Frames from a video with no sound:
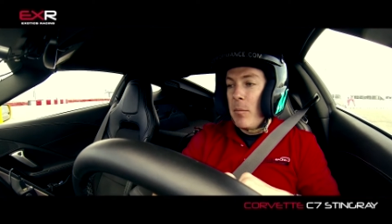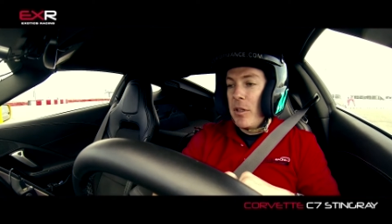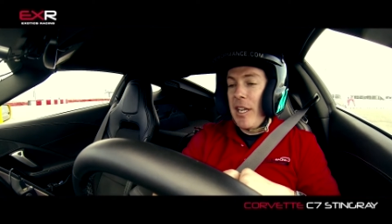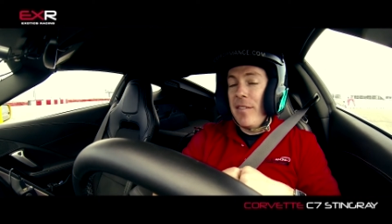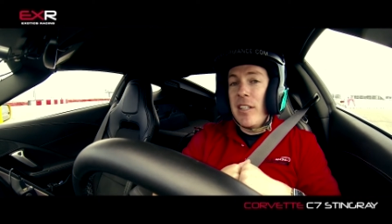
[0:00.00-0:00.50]
but
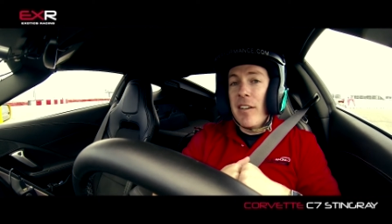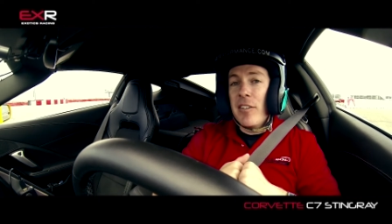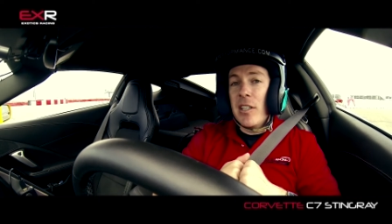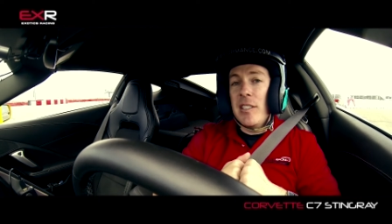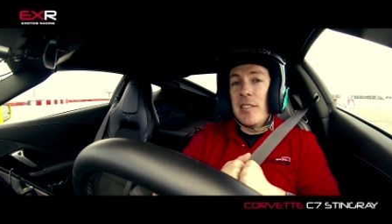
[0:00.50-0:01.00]
they have
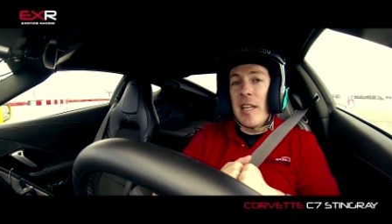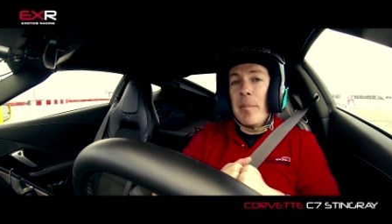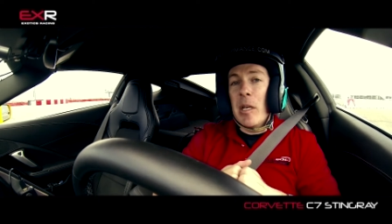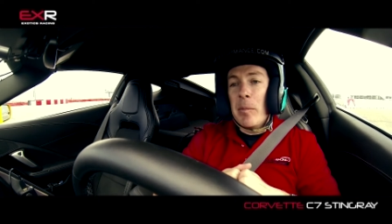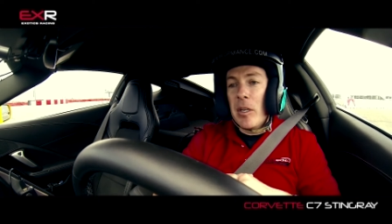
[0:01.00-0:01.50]
definitely
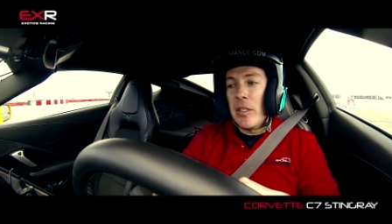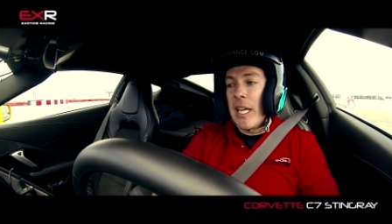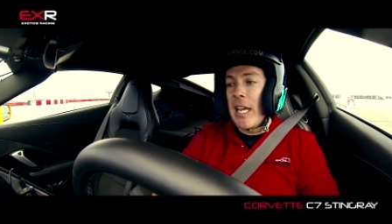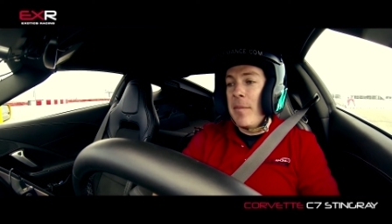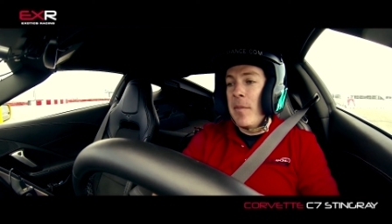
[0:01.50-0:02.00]
stepped up their
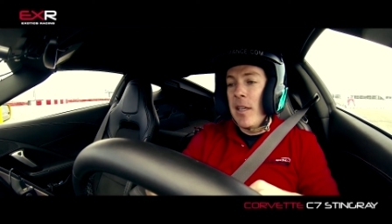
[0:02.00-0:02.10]
game